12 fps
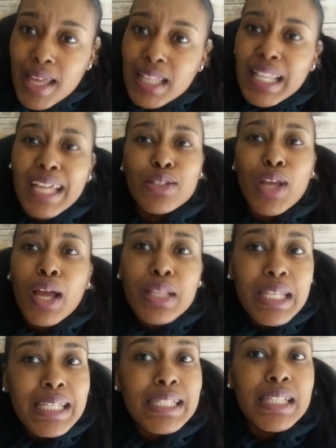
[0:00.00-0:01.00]
Like, y'all
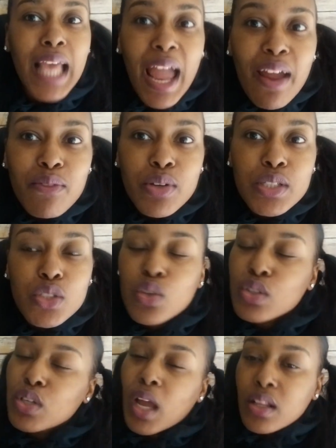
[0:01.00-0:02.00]
think he's average
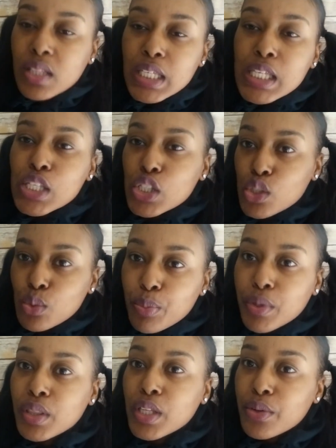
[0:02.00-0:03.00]
or do y'all think he's
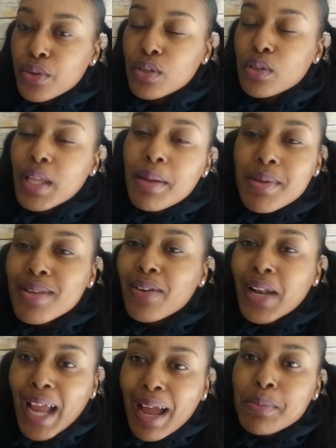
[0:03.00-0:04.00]
super lyrical? Let me know
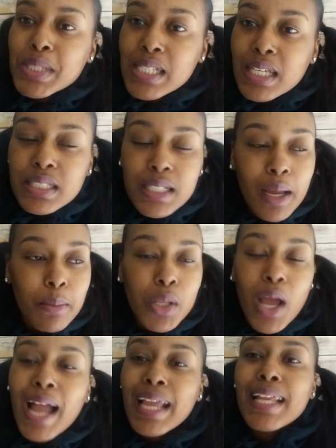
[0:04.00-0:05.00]
in the comment section down
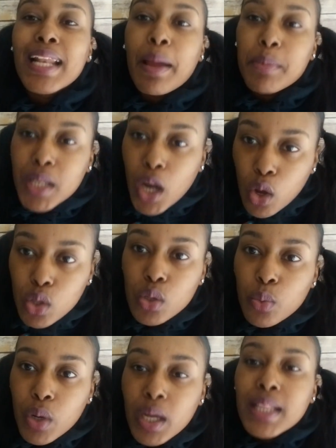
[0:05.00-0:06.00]
below. I cannot be the only
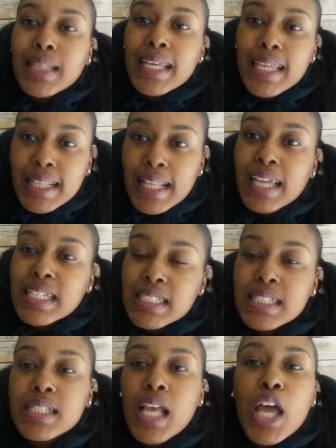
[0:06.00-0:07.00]
one thinking that
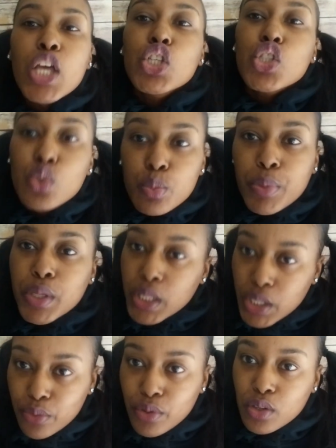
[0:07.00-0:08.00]
he's super
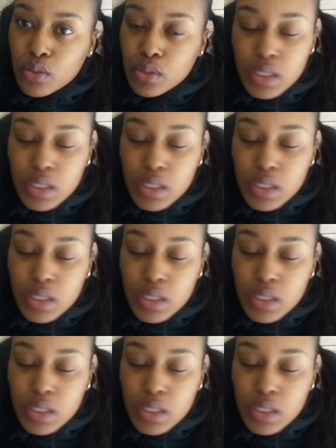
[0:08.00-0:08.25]
lyrical.